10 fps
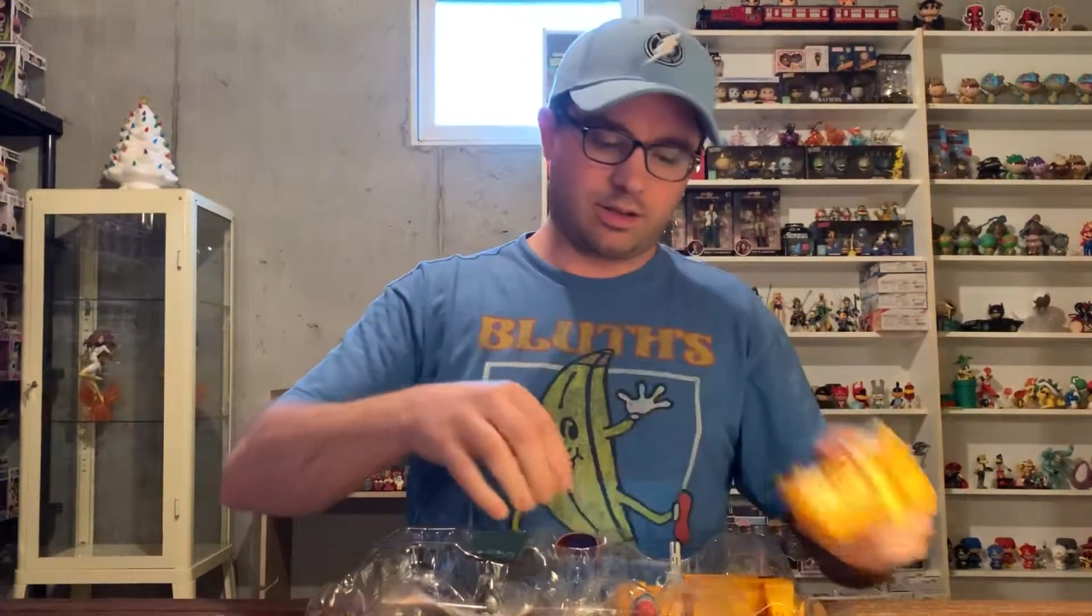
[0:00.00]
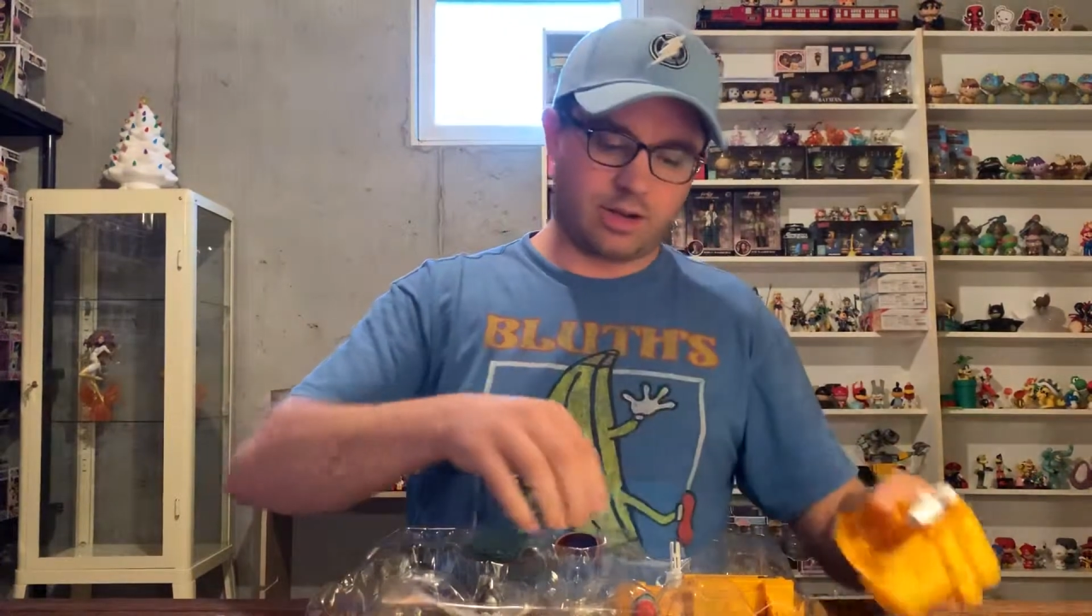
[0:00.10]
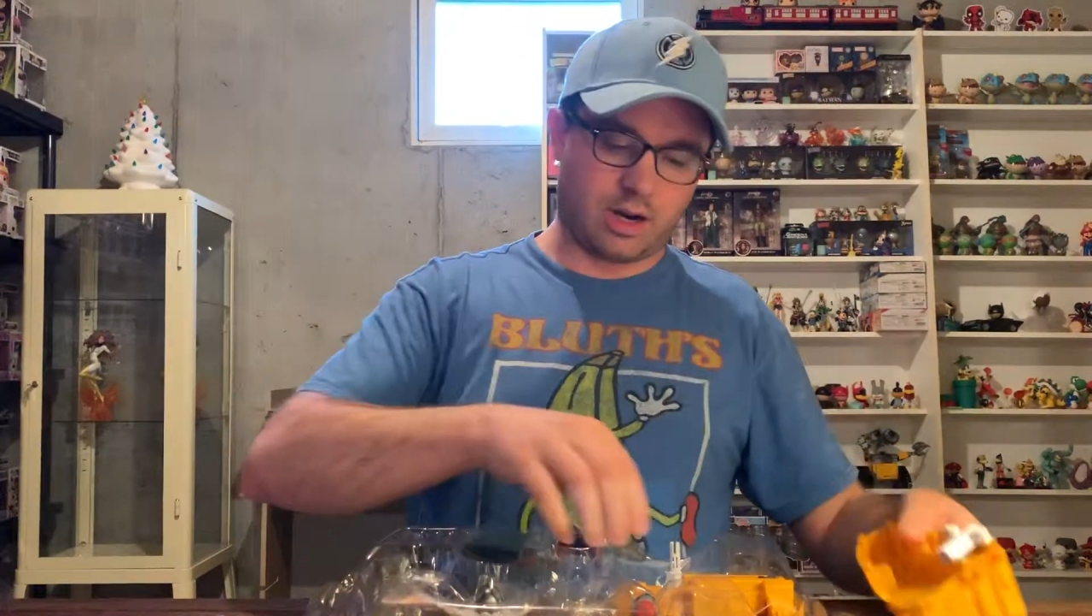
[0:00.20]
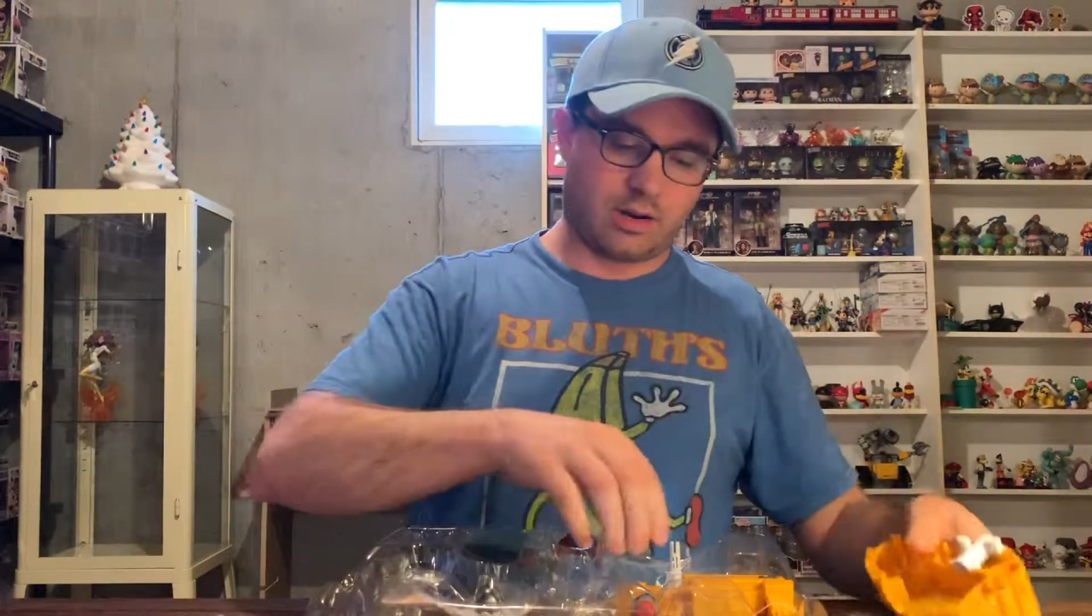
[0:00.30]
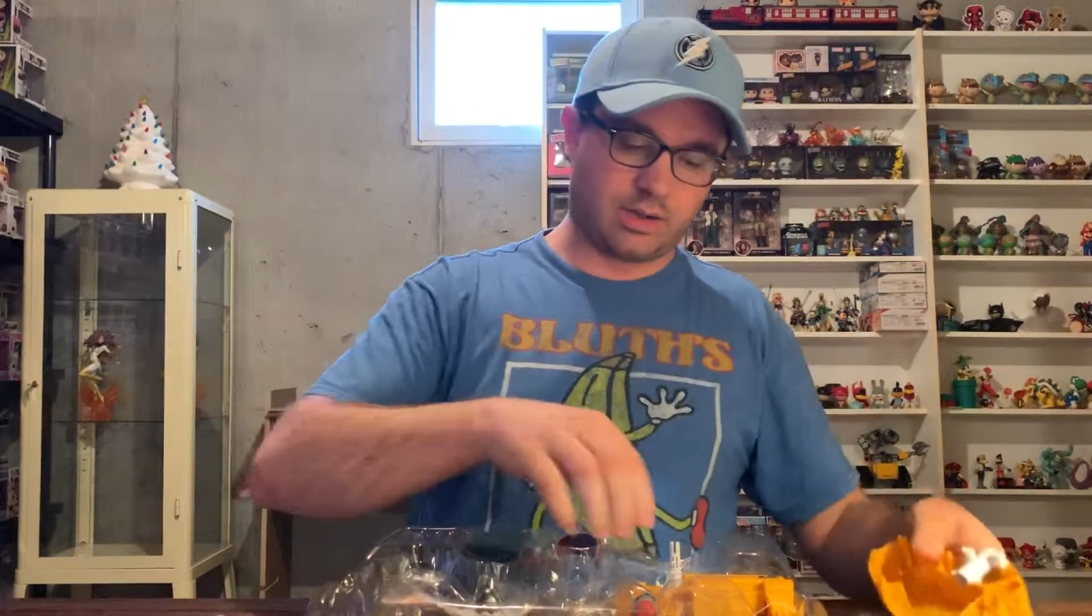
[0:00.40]

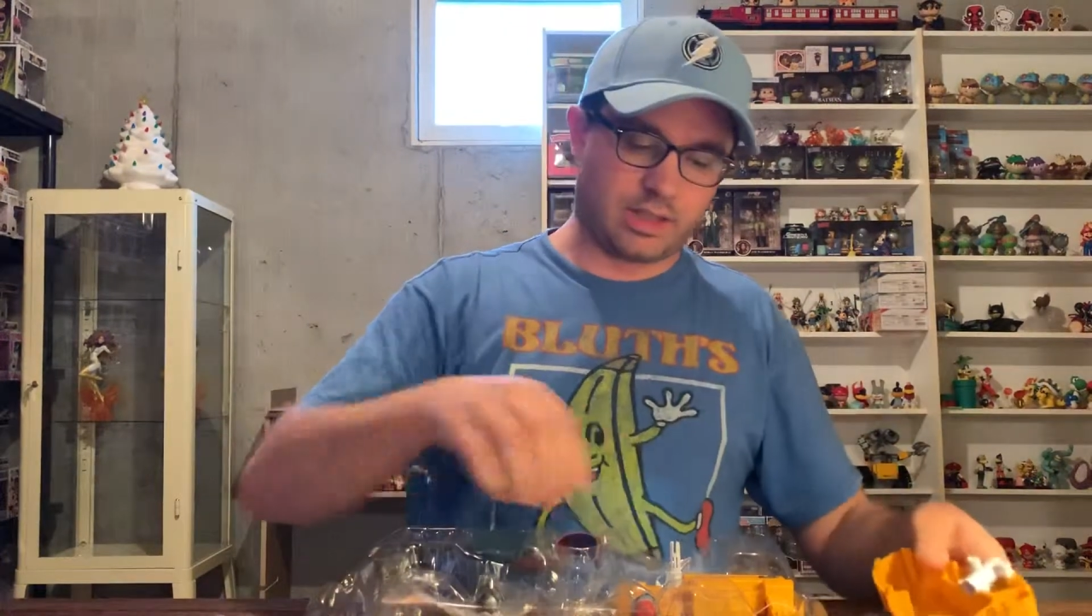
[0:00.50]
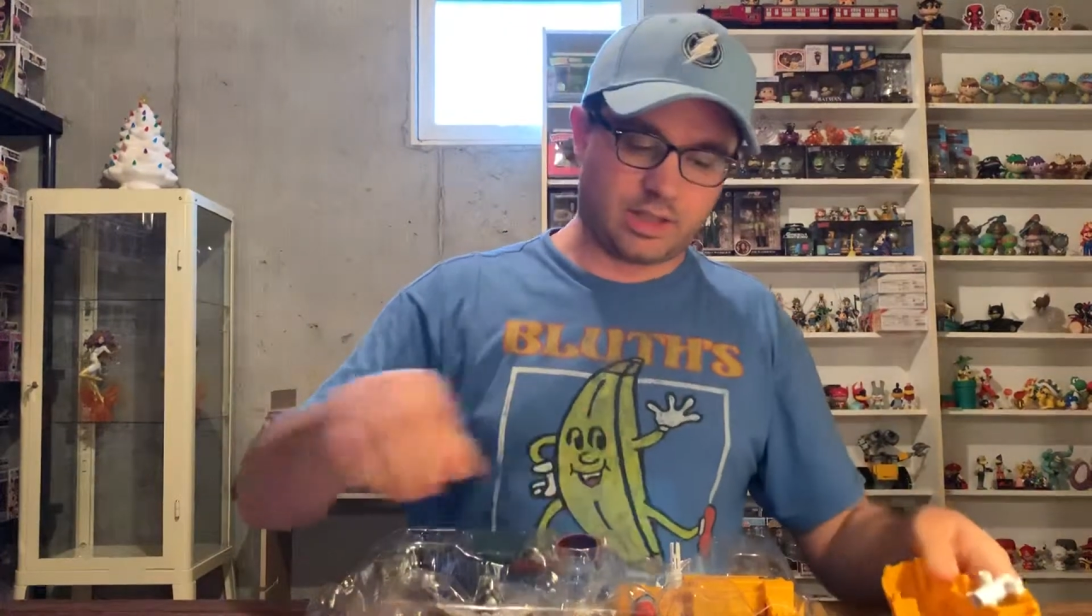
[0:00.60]
Charles is